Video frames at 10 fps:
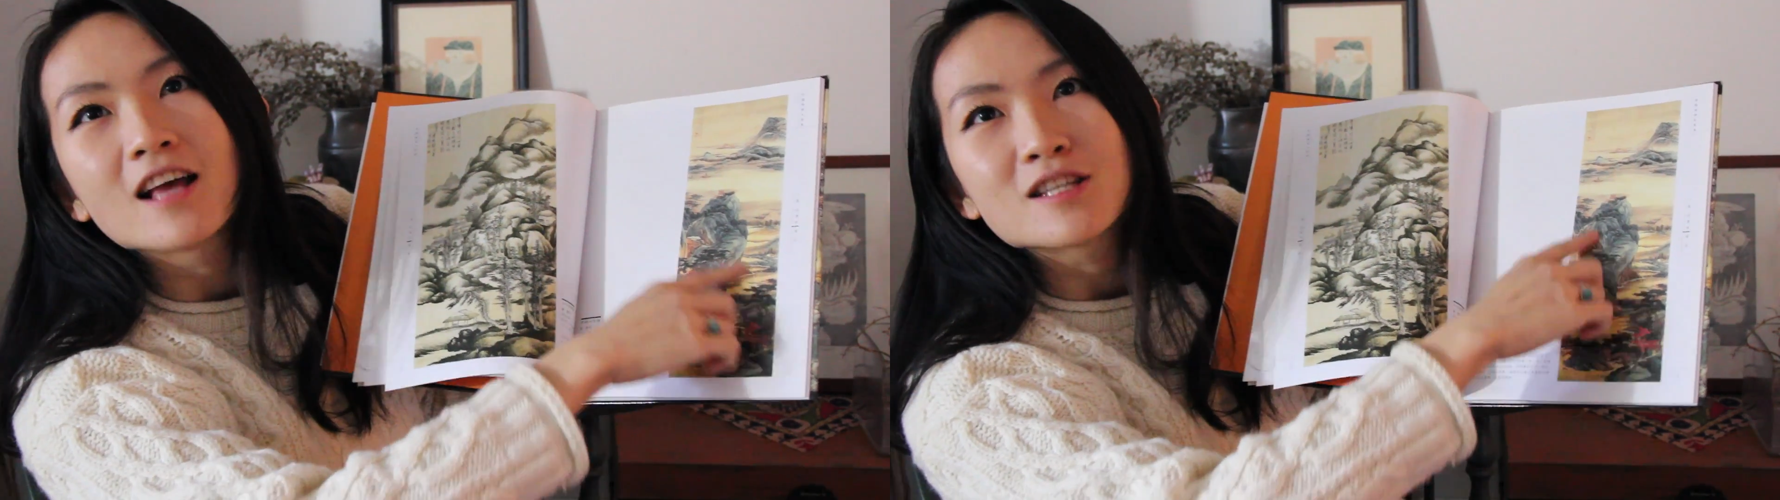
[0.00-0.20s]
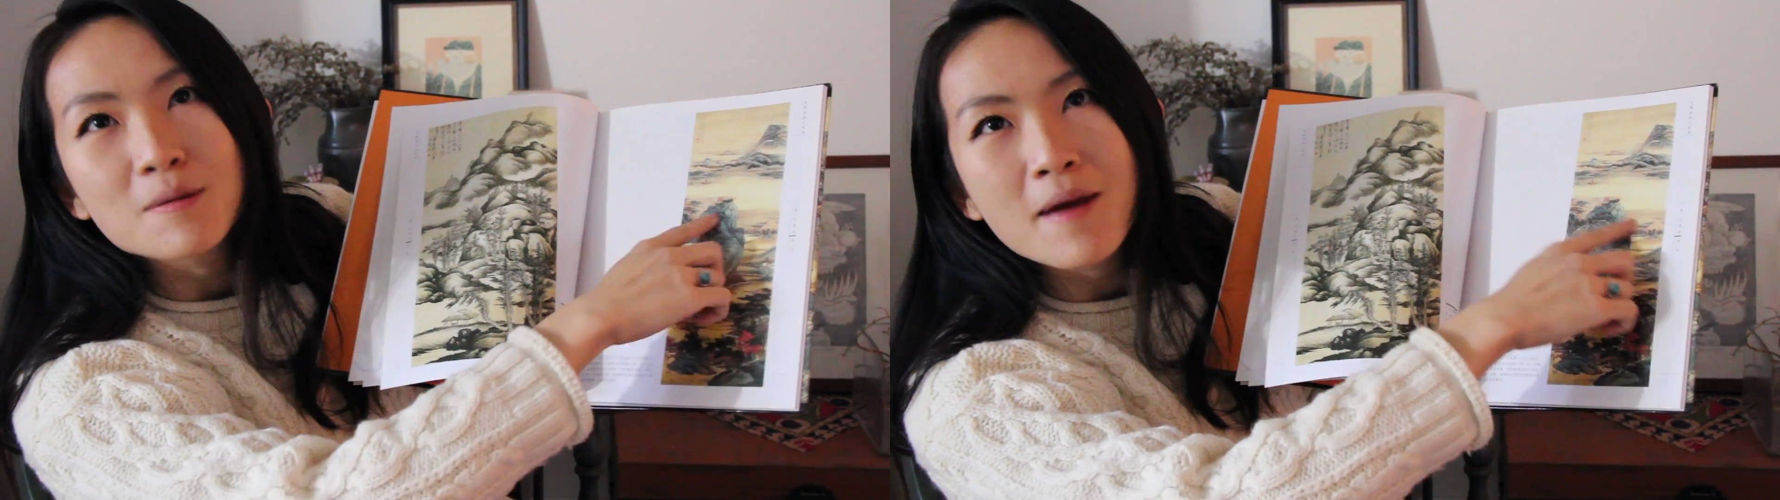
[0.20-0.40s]

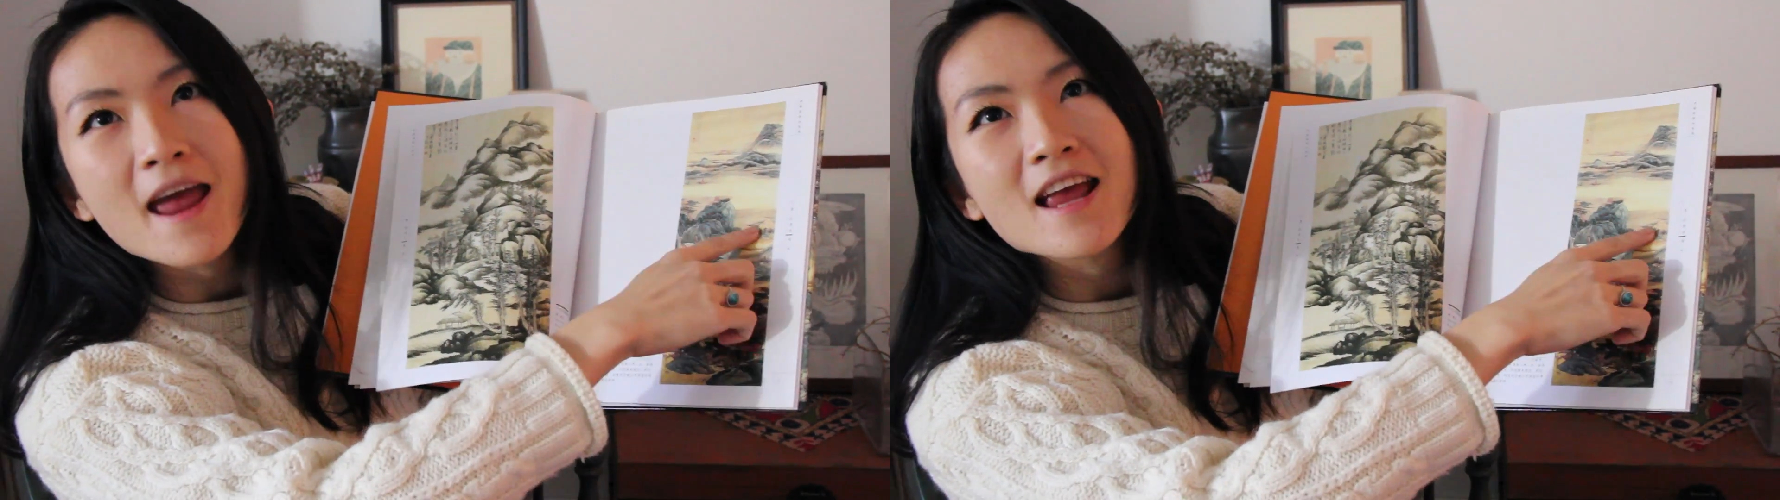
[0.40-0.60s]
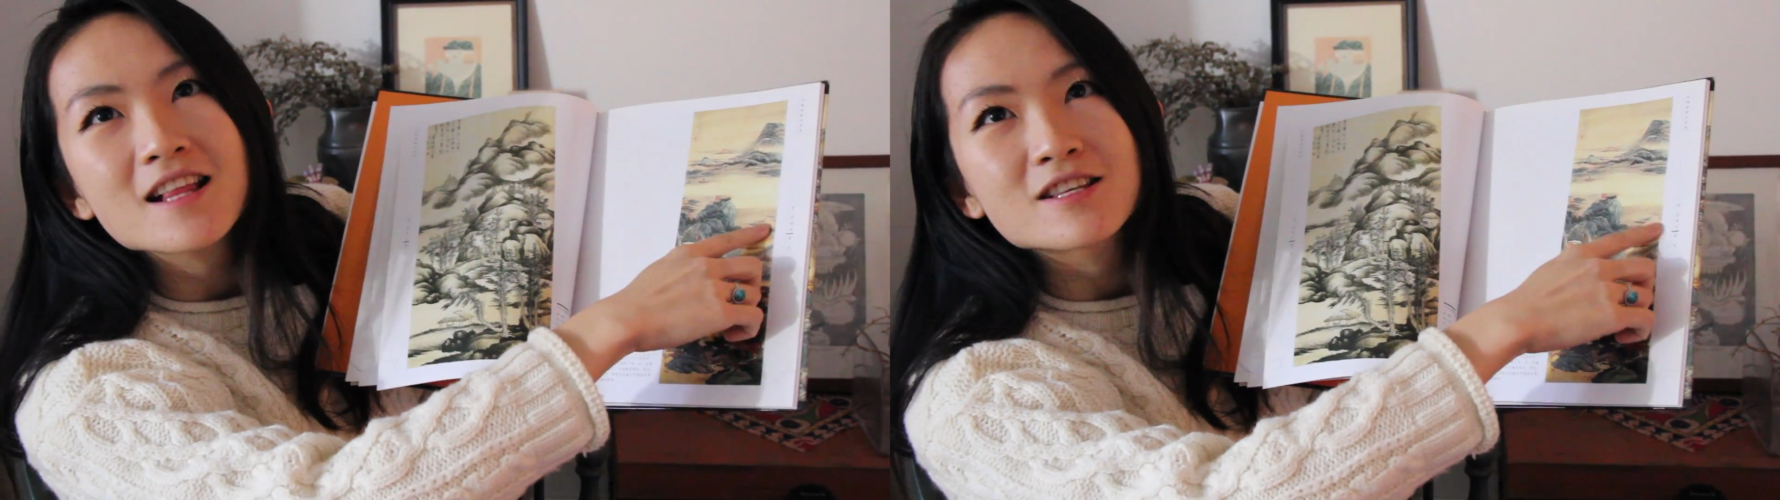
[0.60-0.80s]
as he
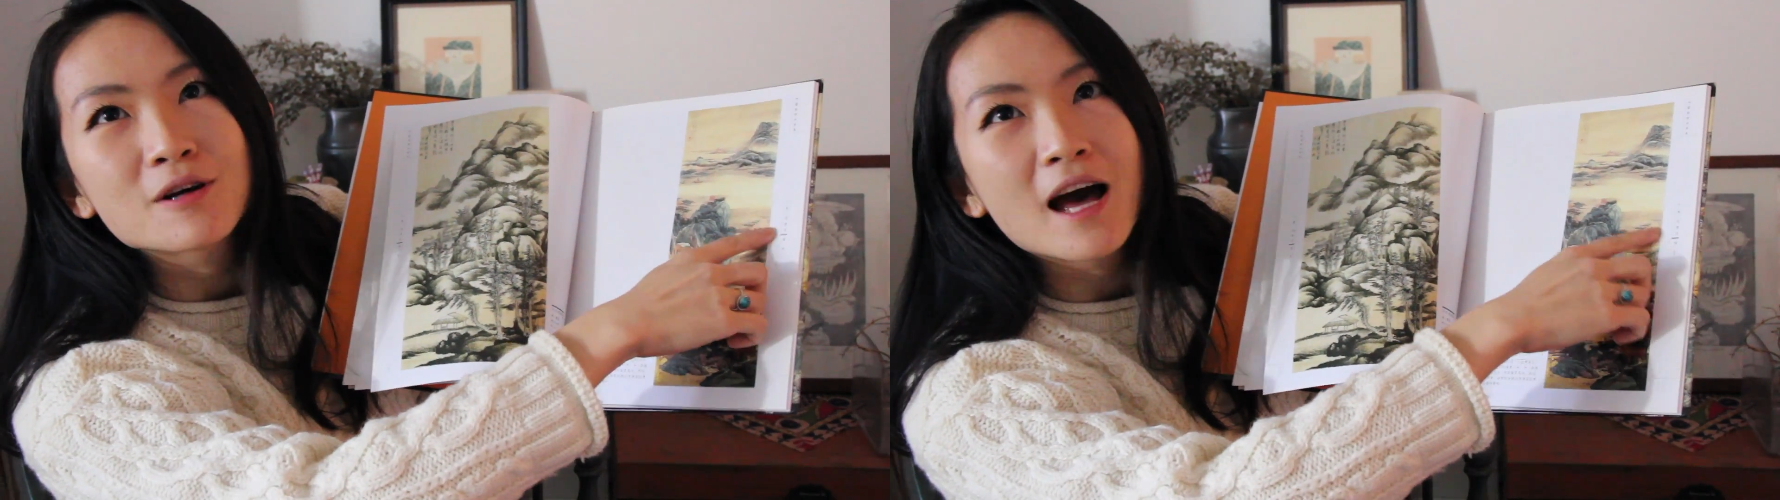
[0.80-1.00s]
paints,